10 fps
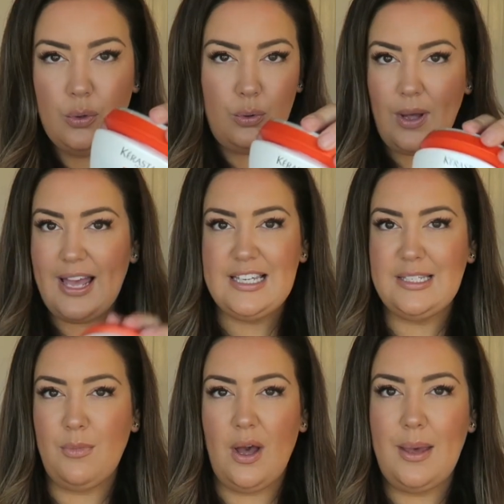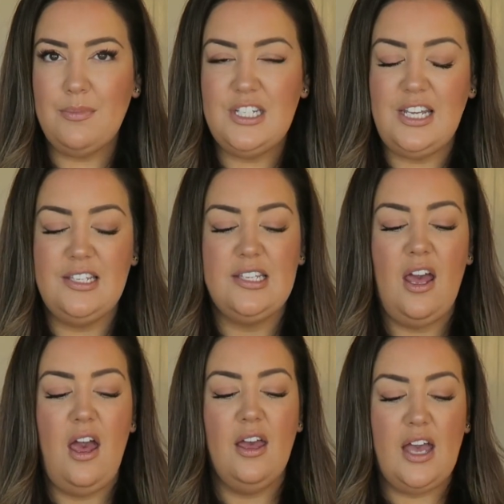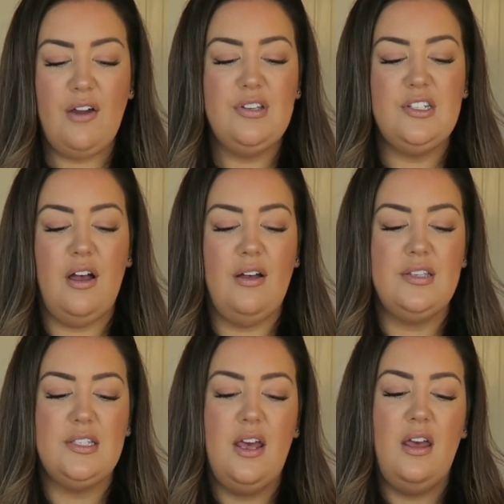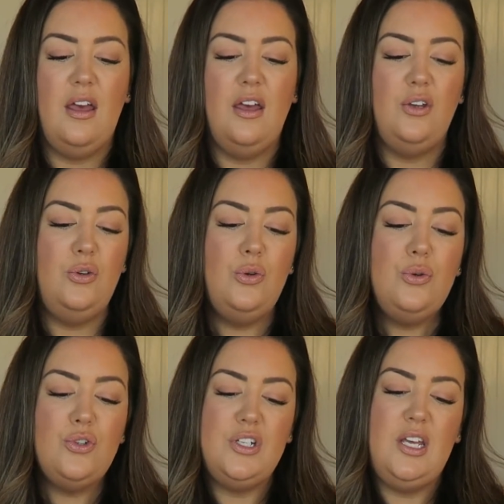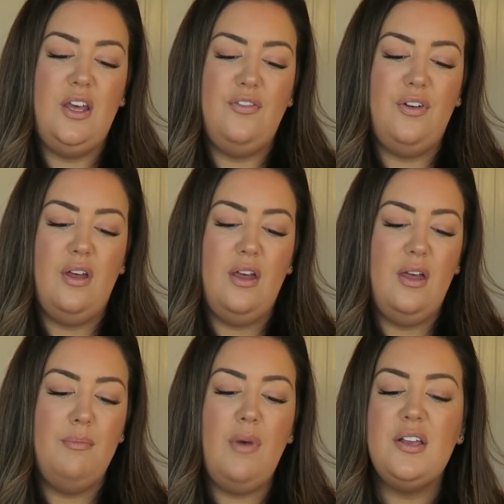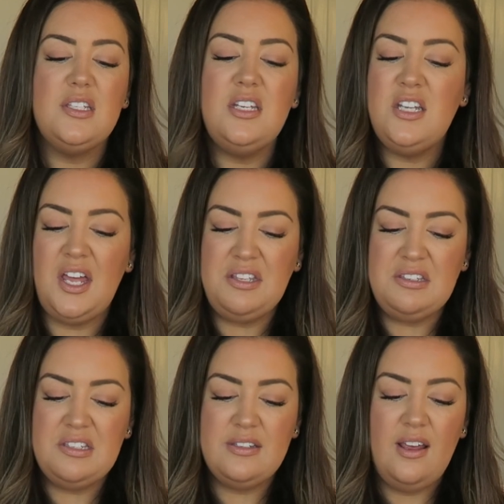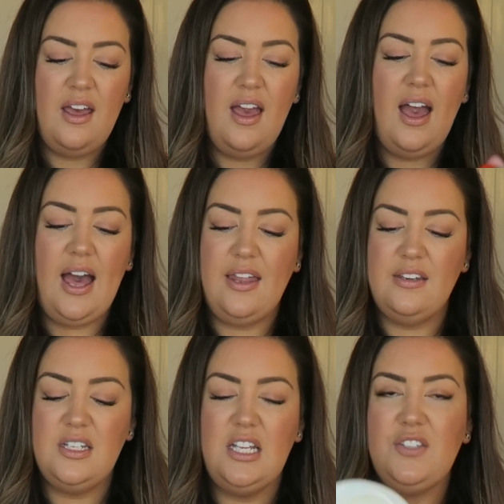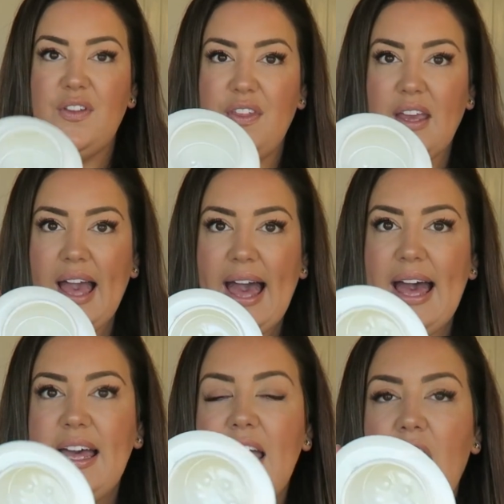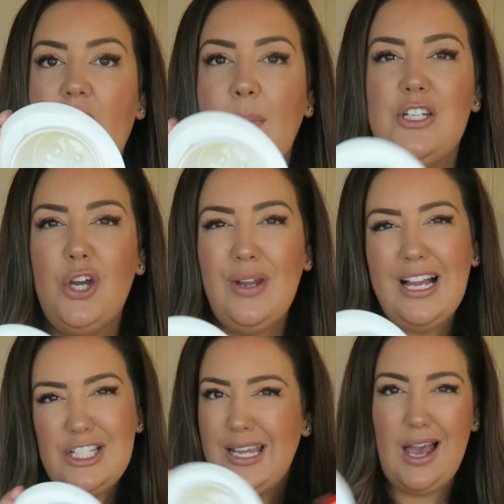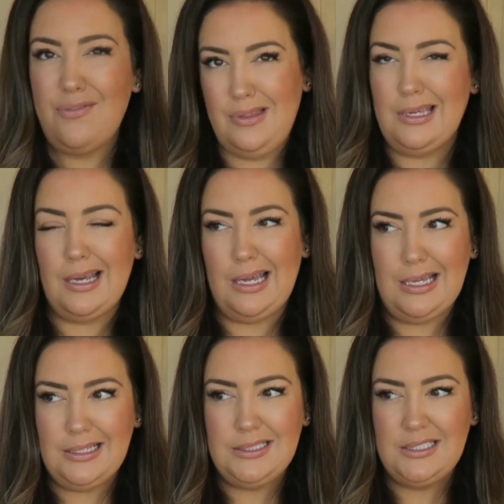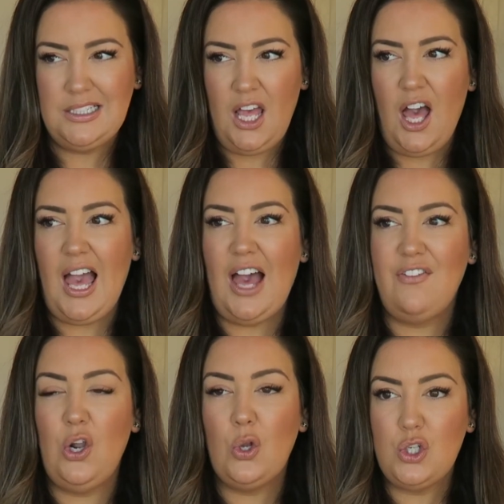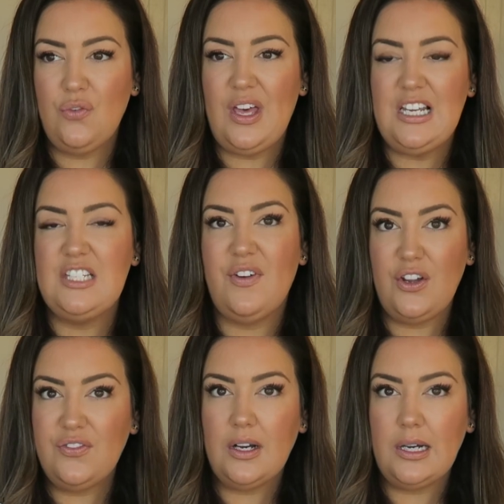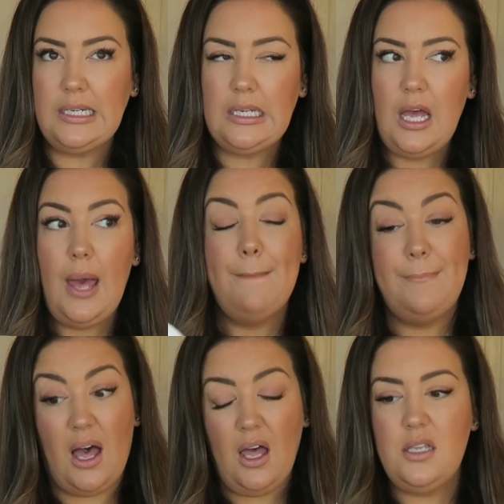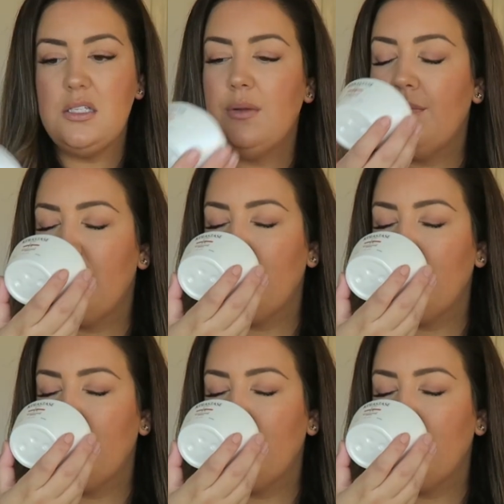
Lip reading: ooh, ASMR empties, Kerastase Nutritive Mask Intense, and it's for thick hair. I don't actually have thick hair, I have a lot of it and it's very fine, but